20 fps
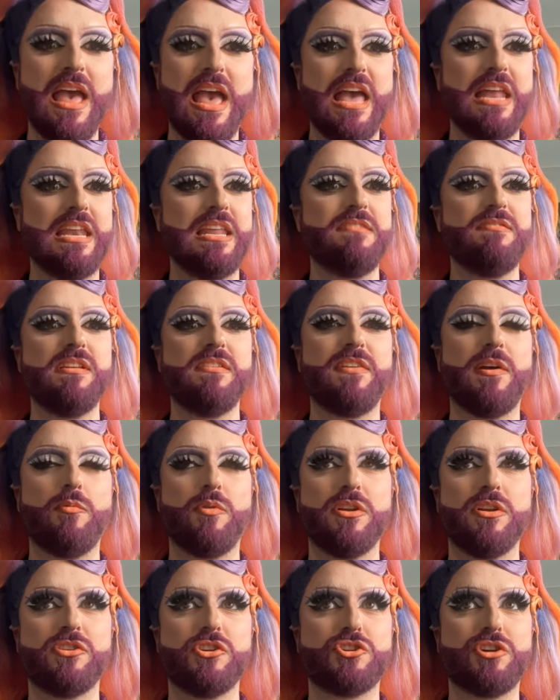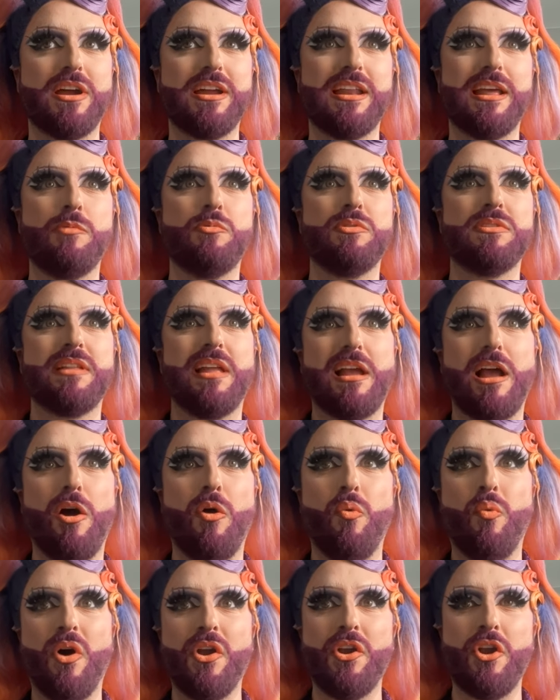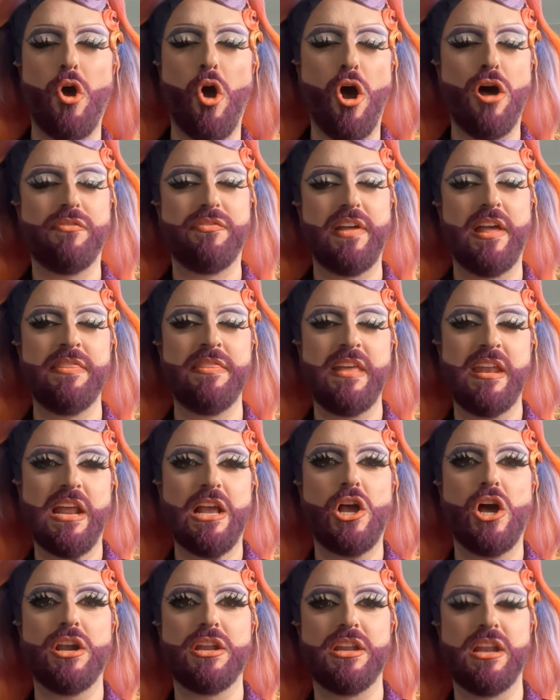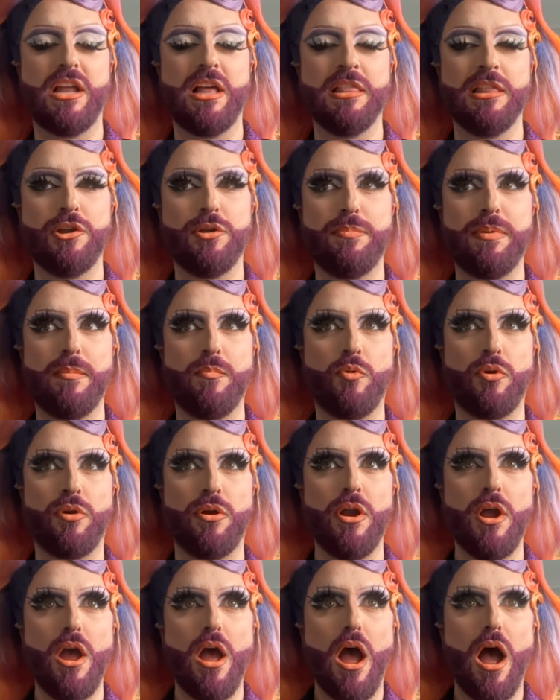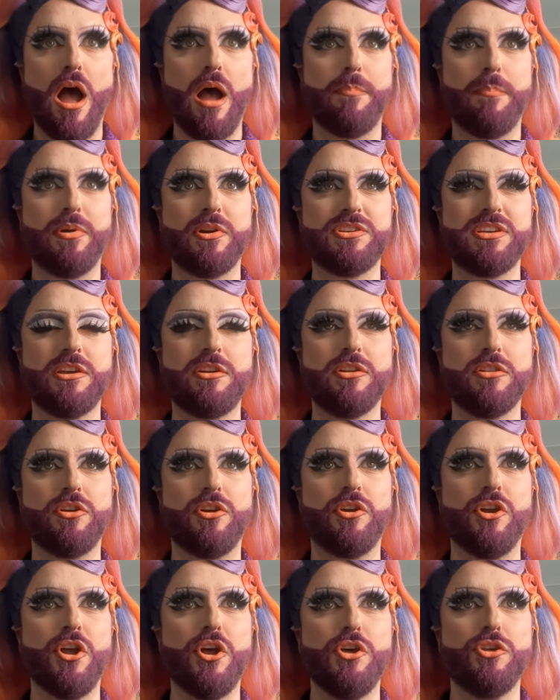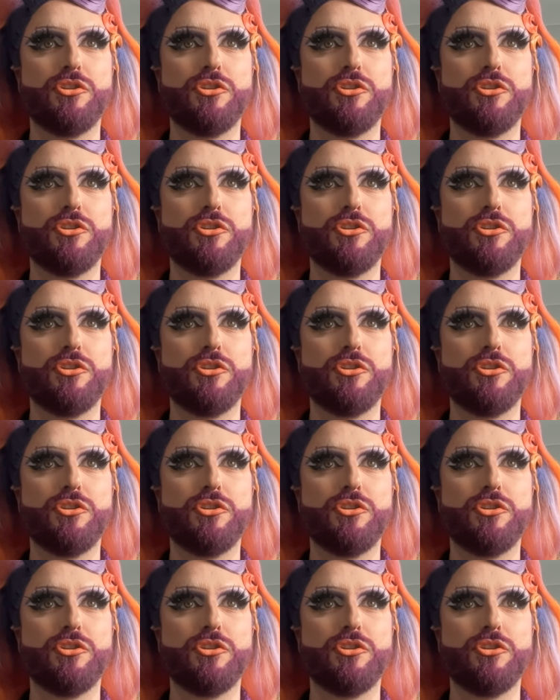And even if I wanted to try it, it was like a one off. And then I got it a little bit more uh, particular.